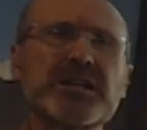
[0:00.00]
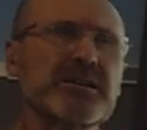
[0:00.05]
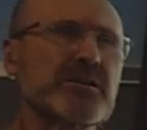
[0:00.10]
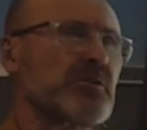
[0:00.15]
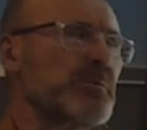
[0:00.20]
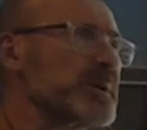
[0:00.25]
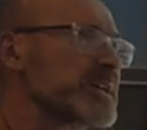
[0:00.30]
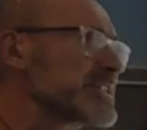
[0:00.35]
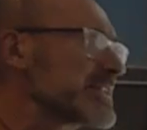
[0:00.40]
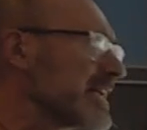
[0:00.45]

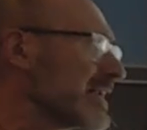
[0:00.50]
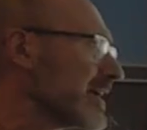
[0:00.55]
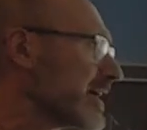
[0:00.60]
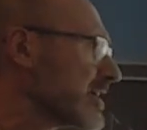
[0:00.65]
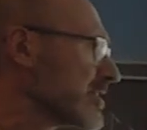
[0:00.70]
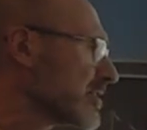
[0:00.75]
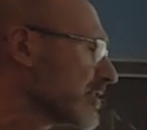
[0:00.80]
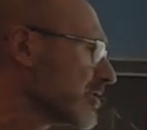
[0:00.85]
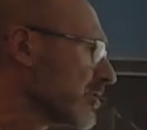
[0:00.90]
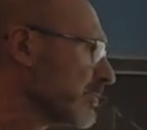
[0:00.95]

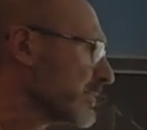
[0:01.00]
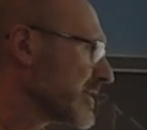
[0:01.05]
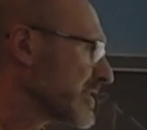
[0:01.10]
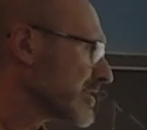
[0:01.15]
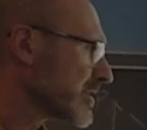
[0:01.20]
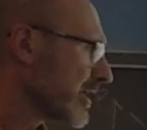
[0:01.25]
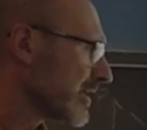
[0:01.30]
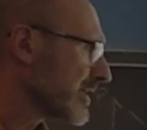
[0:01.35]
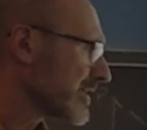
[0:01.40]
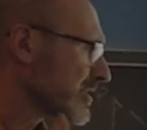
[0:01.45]

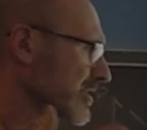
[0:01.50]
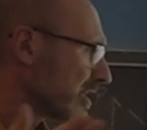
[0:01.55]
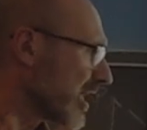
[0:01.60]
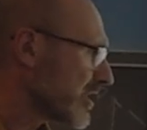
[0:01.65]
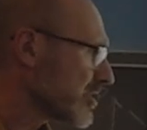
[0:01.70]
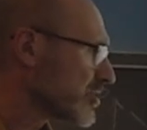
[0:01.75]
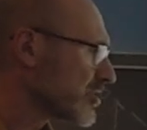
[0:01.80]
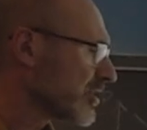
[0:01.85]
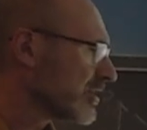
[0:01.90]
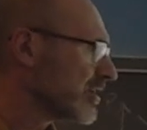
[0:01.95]

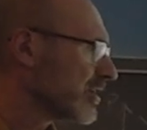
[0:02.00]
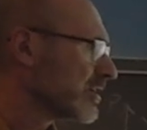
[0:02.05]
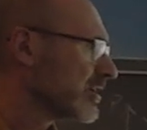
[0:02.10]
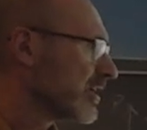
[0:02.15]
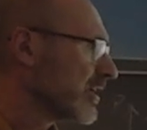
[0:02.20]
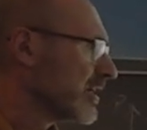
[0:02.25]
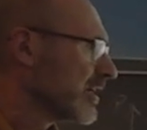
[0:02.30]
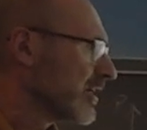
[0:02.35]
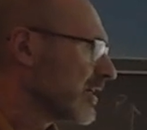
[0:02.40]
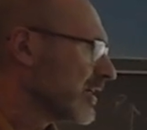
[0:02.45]
commercialization
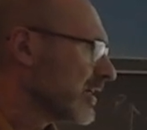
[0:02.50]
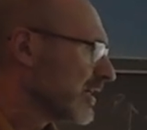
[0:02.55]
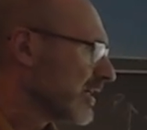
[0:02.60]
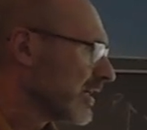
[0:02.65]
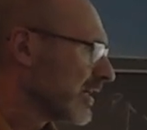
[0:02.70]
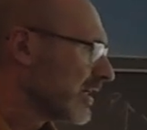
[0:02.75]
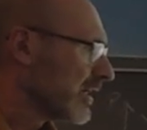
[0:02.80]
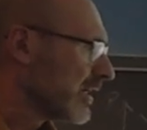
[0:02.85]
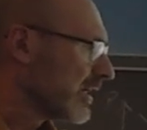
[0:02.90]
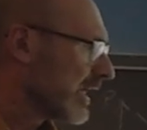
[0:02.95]

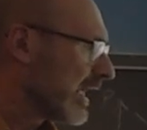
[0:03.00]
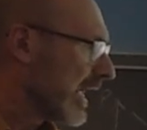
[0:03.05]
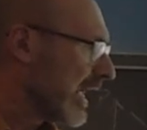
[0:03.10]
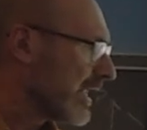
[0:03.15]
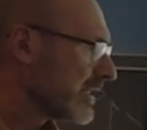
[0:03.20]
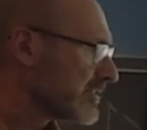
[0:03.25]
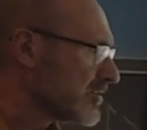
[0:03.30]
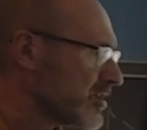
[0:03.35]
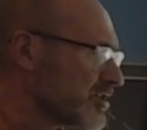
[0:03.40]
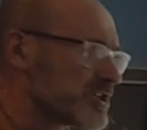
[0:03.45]
uh,
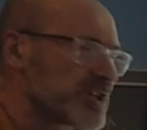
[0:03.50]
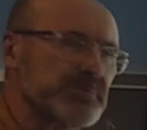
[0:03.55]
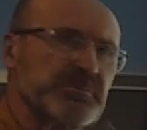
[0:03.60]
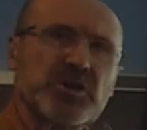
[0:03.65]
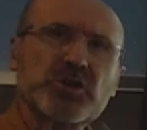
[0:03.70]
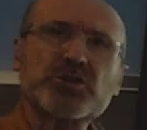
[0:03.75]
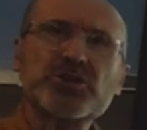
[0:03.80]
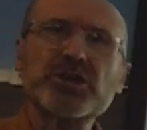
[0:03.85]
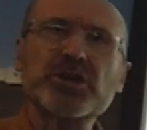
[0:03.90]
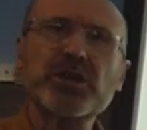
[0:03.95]
and
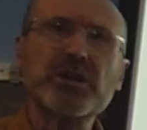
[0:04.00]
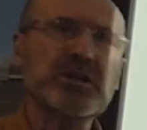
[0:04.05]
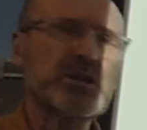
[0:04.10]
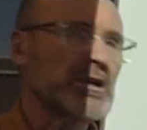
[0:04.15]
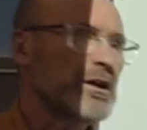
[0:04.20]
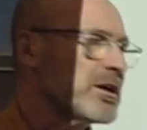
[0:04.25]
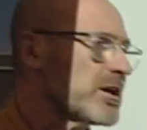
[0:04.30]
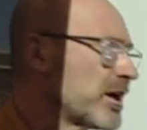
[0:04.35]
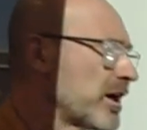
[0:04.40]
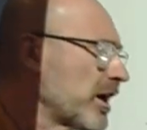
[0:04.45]

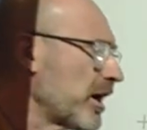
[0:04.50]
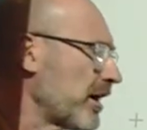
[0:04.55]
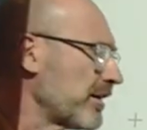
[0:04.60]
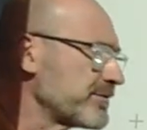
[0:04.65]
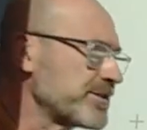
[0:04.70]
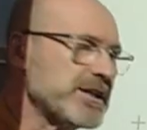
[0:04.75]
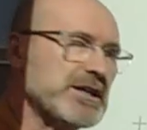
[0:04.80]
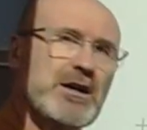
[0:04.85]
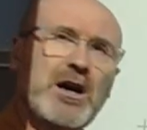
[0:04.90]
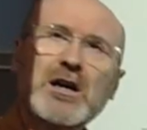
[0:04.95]
distribution of
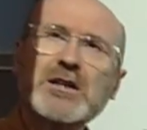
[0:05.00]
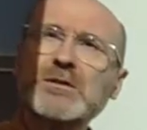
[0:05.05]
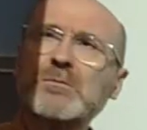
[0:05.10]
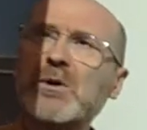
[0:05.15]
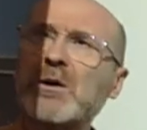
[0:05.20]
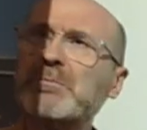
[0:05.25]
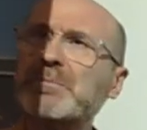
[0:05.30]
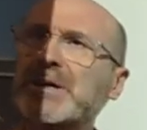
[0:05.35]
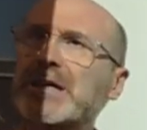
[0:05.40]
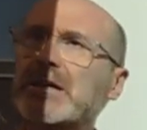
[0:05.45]
the
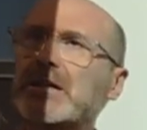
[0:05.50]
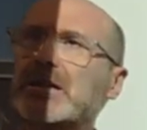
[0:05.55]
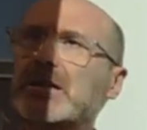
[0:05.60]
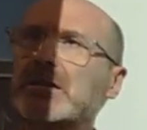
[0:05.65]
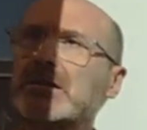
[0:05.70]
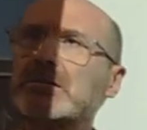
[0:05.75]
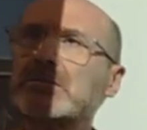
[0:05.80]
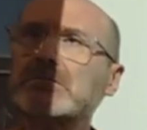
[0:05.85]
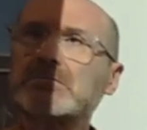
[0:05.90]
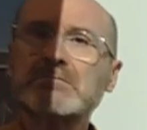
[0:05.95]

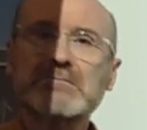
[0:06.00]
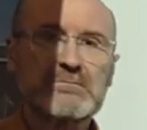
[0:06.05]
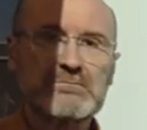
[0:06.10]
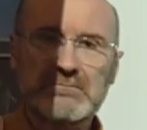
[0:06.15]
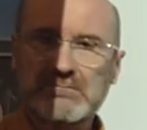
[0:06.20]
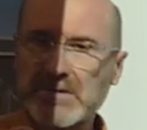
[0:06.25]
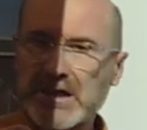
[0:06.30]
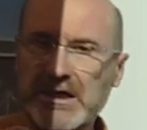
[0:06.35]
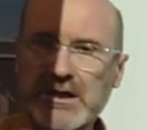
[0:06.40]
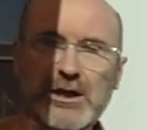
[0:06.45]
automobile,
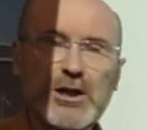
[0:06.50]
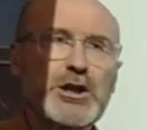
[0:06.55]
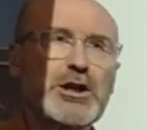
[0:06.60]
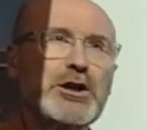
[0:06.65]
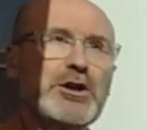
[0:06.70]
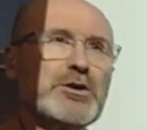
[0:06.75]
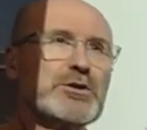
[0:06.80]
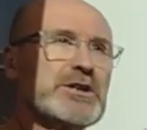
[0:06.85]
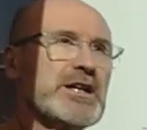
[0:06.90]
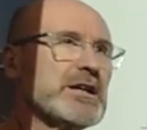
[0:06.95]

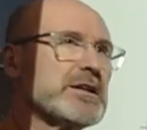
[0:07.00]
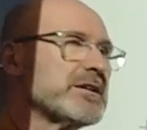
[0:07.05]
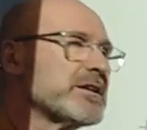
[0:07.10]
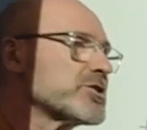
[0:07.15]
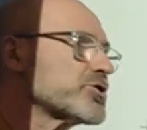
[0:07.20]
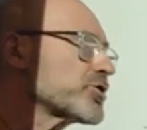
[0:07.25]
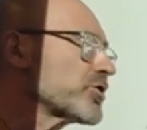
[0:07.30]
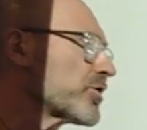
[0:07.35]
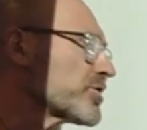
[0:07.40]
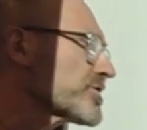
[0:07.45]
including the
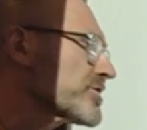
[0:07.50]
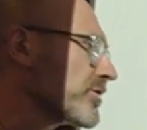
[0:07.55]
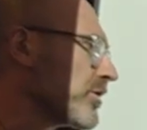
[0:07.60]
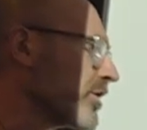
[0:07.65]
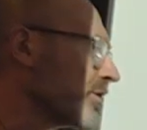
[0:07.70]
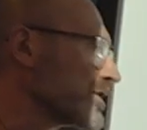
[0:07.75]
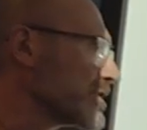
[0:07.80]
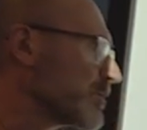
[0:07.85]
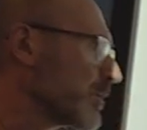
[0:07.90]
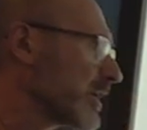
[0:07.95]
short
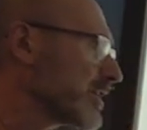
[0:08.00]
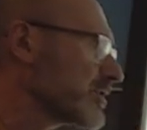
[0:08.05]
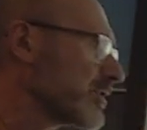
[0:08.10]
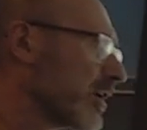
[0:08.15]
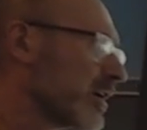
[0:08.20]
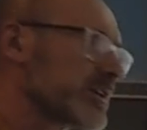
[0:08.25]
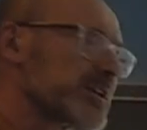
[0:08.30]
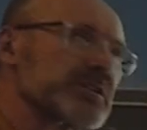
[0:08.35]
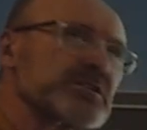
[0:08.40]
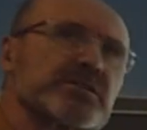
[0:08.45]
stories we're
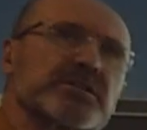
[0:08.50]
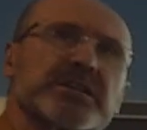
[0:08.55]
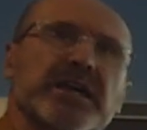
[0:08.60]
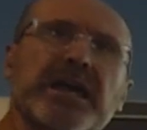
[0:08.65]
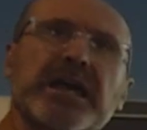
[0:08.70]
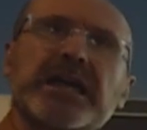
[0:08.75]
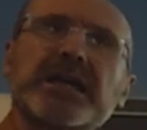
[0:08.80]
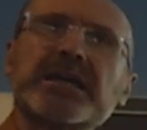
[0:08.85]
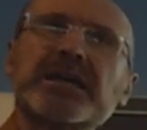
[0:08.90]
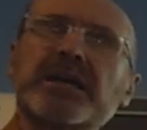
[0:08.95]
talking
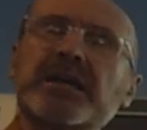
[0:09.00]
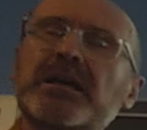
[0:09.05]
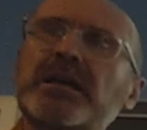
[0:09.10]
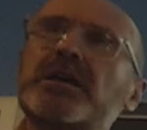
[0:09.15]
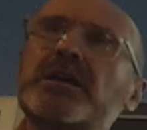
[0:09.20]
today,